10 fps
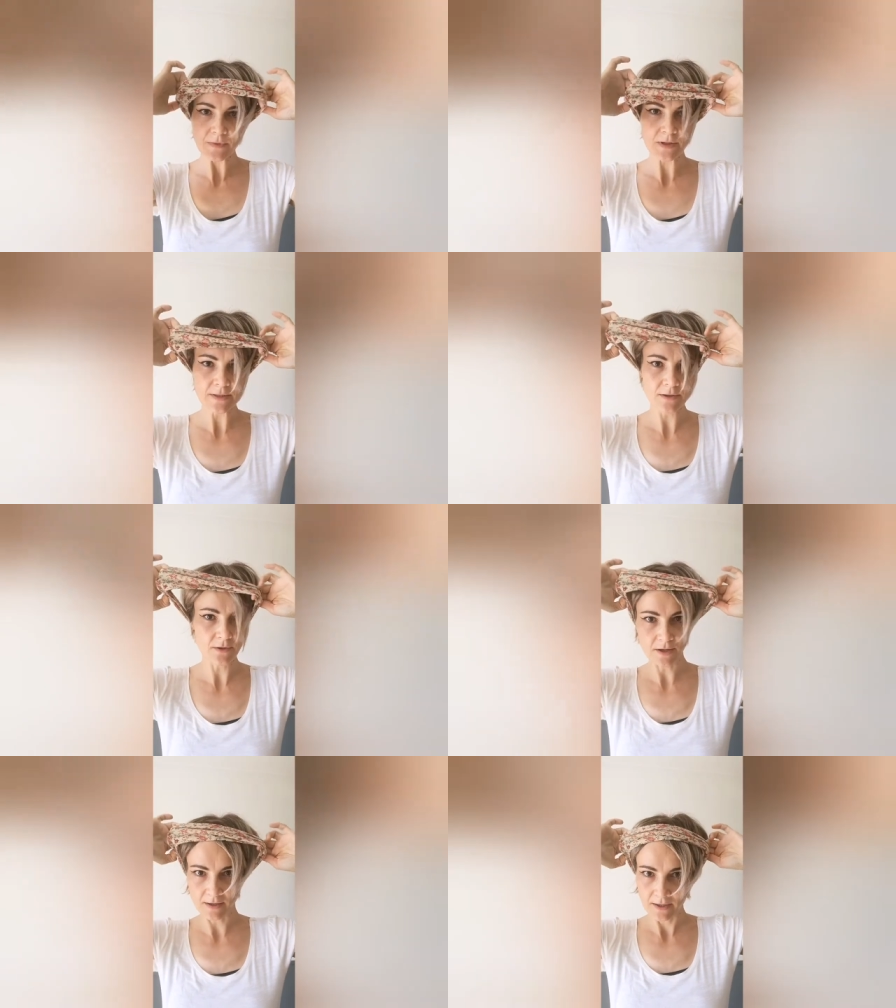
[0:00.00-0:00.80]

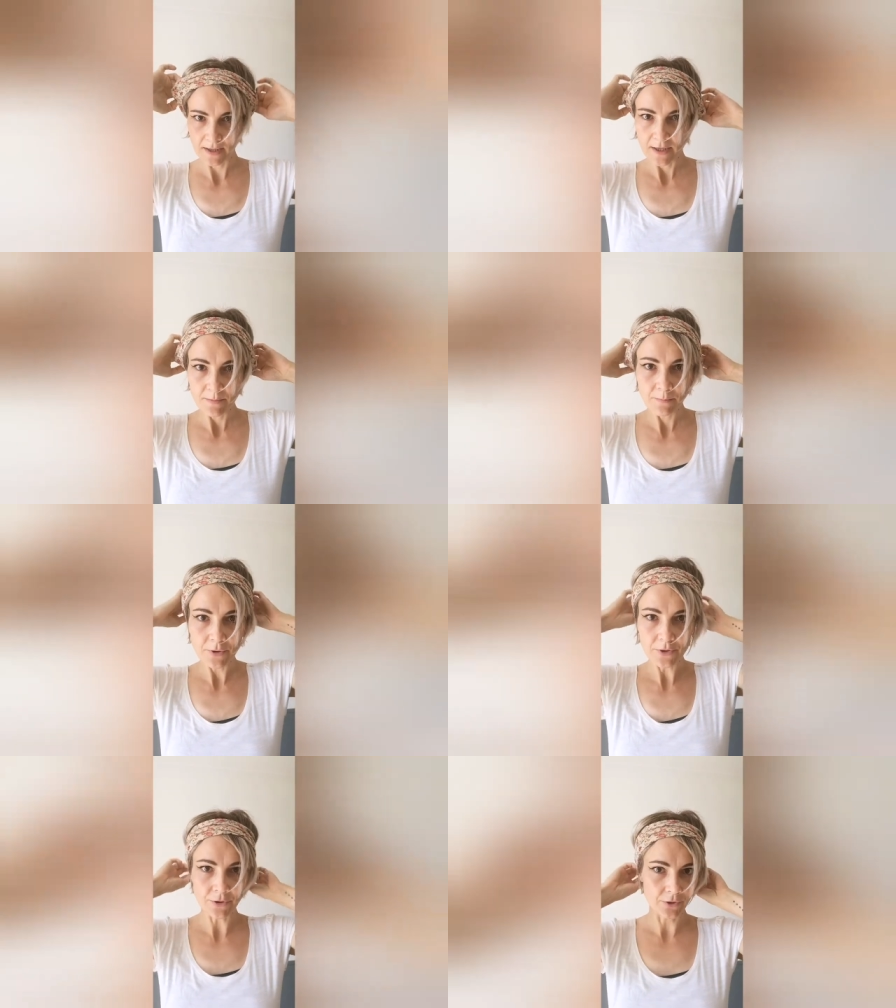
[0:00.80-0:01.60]
So
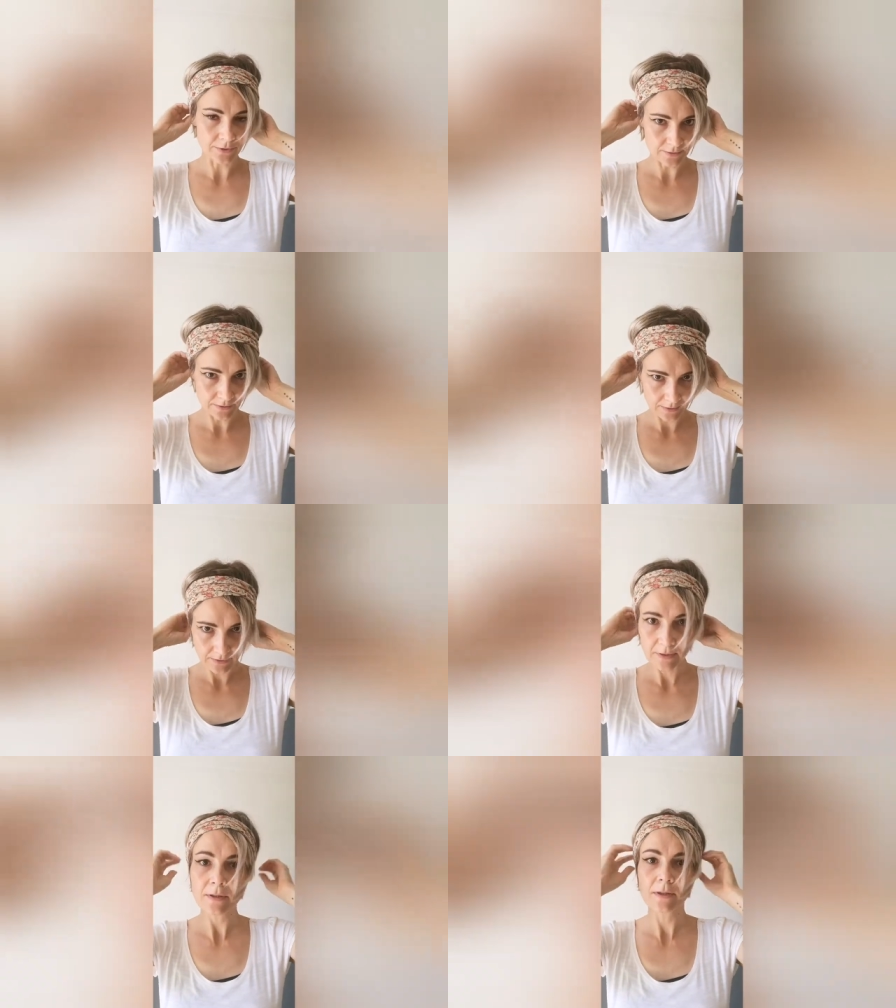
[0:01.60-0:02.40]
put it on
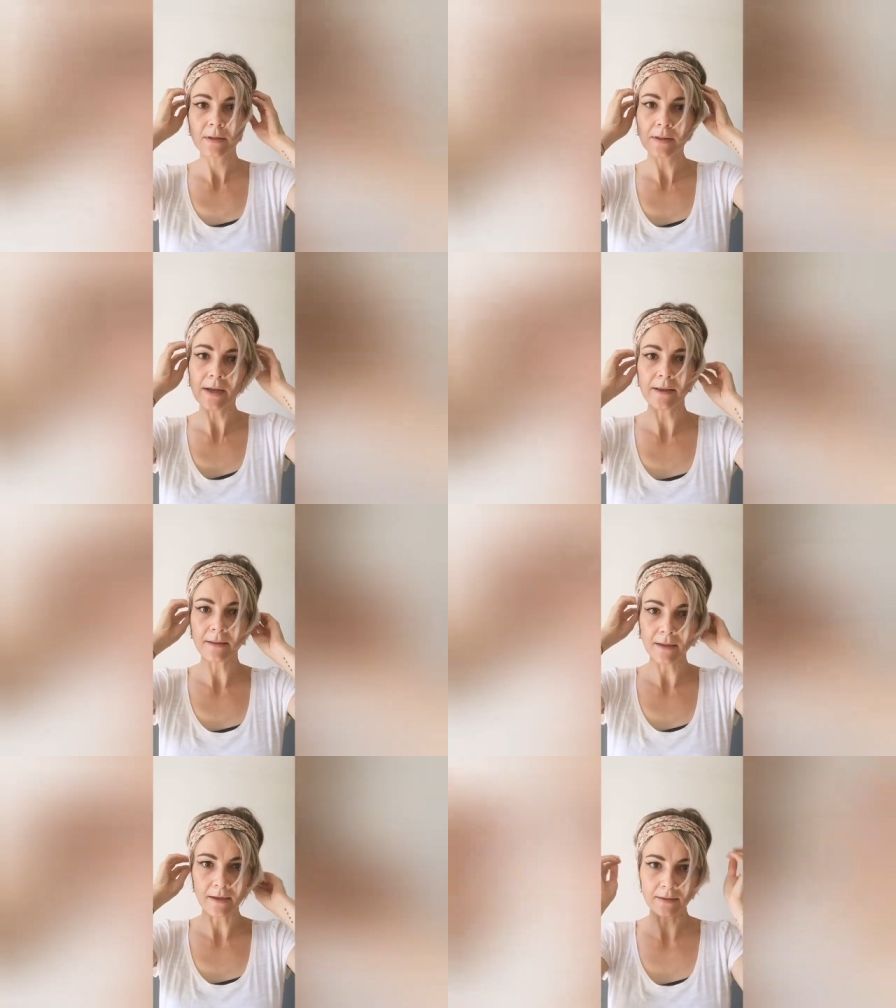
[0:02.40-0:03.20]
like
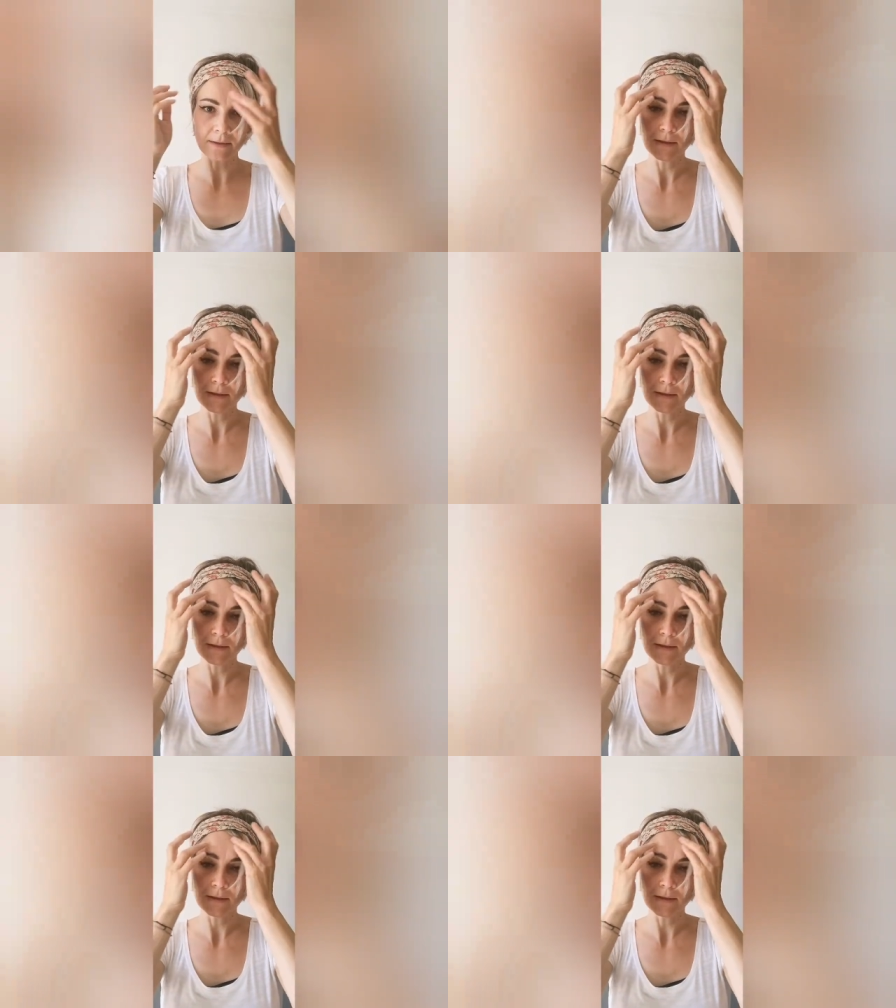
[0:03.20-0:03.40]
that,